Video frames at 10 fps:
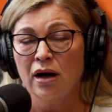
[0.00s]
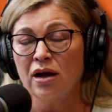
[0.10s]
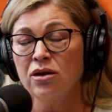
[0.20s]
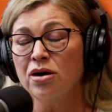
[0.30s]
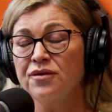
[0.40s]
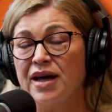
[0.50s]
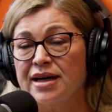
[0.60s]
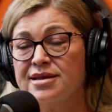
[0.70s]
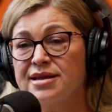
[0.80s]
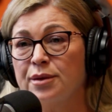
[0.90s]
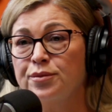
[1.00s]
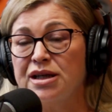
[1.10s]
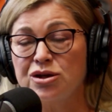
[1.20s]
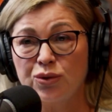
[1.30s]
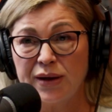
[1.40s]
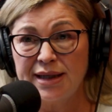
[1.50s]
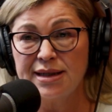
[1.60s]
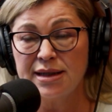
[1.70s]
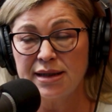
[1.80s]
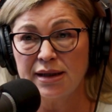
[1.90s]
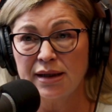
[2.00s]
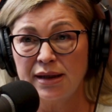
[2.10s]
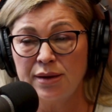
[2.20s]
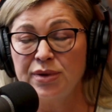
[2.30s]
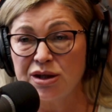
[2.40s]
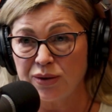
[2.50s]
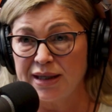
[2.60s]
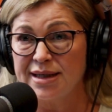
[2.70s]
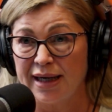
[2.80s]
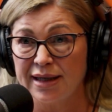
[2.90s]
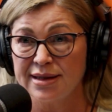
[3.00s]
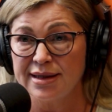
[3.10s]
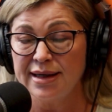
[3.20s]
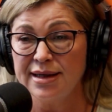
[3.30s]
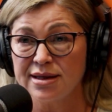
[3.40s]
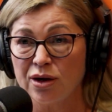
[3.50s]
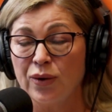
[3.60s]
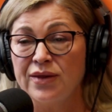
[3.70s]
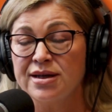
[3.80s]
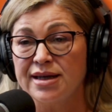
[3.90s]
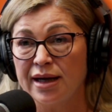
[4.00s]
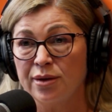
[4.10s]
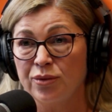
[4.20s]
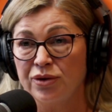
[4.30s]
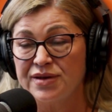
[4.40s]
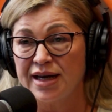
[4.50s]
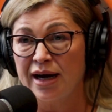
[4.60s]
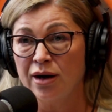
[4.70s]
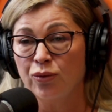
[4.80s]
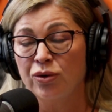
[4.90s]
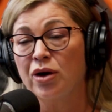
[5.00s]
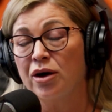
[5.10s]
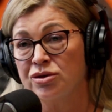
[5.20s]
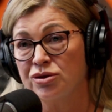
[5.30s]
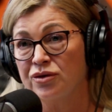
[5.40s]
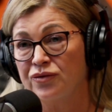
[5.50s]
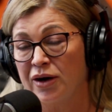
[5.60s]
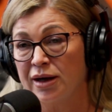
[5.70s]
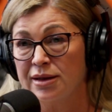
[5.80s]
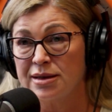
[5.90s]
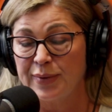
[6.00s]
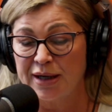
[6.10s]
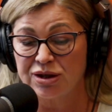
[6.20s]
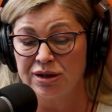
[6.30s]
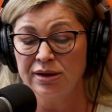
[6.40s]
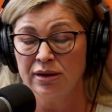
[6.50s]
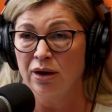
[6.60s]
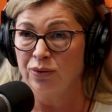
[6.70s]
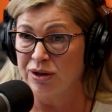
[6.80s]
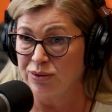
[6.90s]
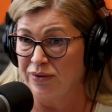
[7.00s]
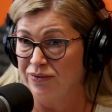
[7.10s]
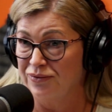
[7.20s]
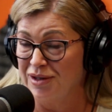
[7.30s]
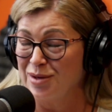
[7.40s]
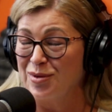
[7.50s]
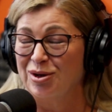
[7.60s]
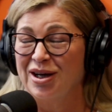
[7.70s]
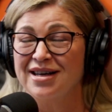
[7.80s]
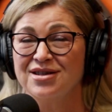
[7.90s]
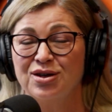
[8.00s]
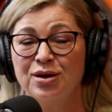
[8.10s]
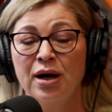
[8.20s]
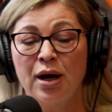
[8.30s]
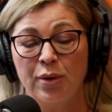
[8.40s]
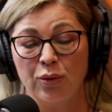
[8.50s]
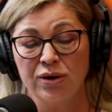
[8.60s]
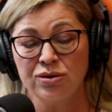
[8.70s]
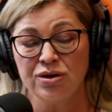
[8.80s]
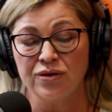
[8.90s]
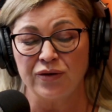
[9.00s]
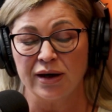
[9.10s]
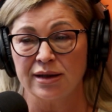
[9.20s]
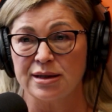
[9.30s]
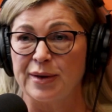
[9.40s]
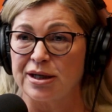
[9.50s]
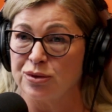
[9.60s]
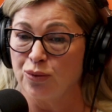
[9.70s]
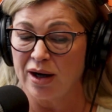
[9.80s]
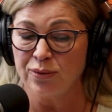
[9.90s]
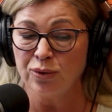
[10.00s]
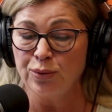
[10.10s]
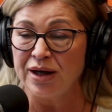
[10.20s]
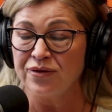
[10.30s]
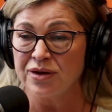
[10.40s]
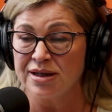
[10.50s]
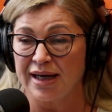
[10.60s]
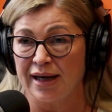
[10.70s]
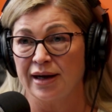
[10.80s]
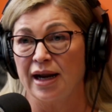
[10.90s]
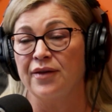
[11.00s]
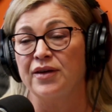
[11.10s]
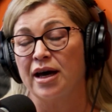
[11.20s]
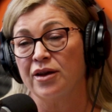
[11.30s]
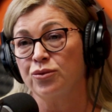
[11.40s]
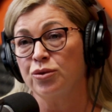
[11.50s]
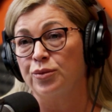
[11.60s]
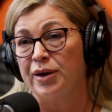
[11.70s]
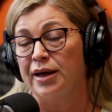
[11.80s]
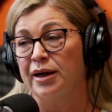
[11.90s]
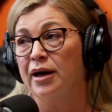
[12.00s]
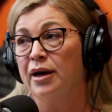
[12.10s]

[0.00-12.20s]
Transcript: A lot of that is done in between tenancies. So when the tenant moves out, we'll go and do the final inspection, which we've done a podcast on, but we'll do the final inspection. One will be for the tenant and the other will be,